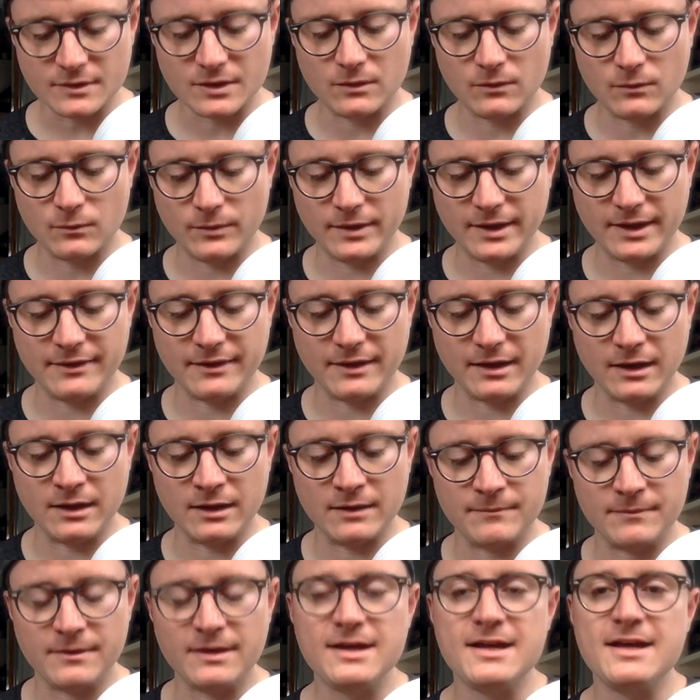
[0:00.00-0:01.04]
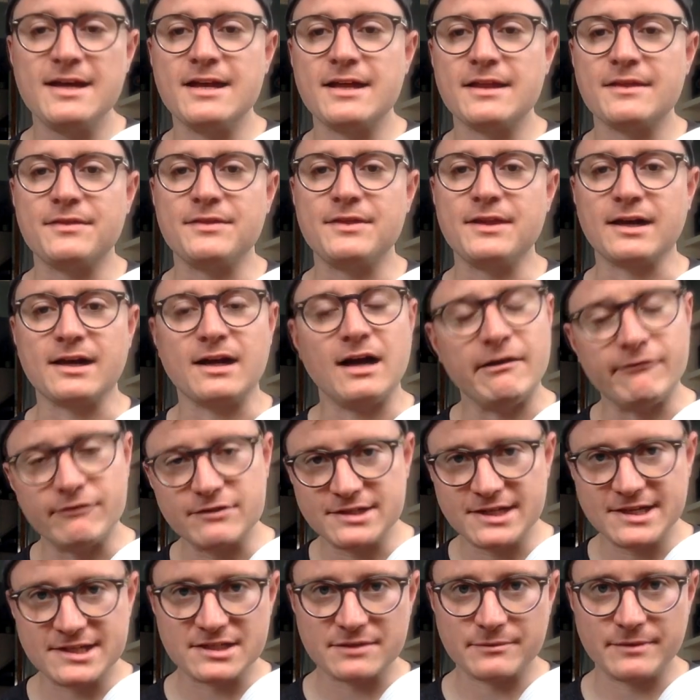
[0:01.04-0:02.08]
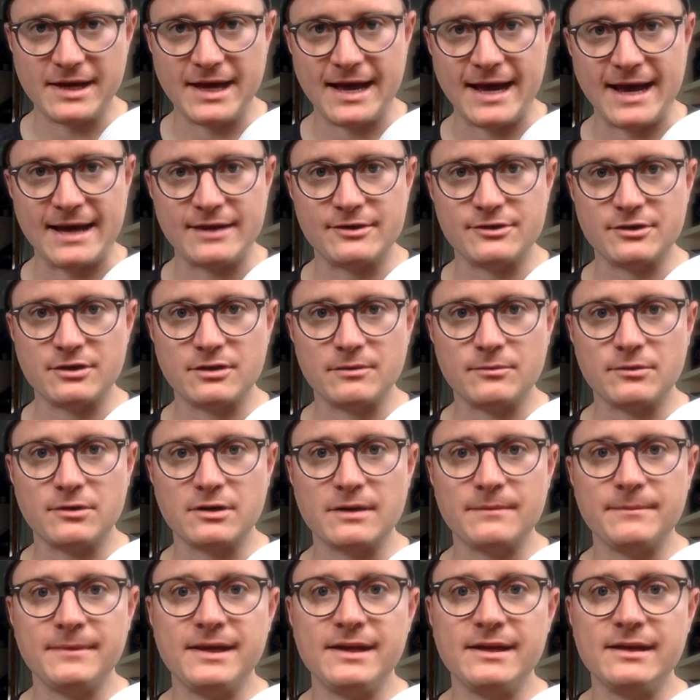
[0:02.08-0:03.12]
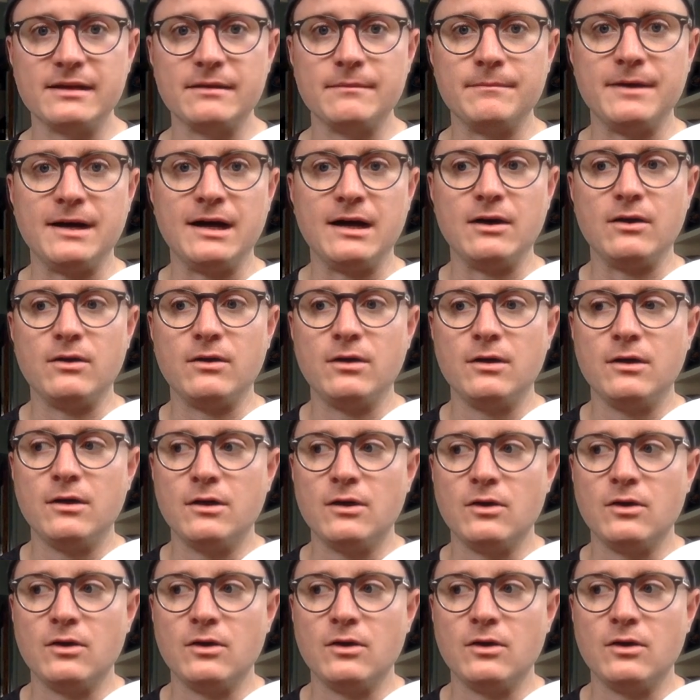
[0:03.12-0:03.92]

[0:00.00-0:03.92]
with um, the conversation we had during our morning meeting about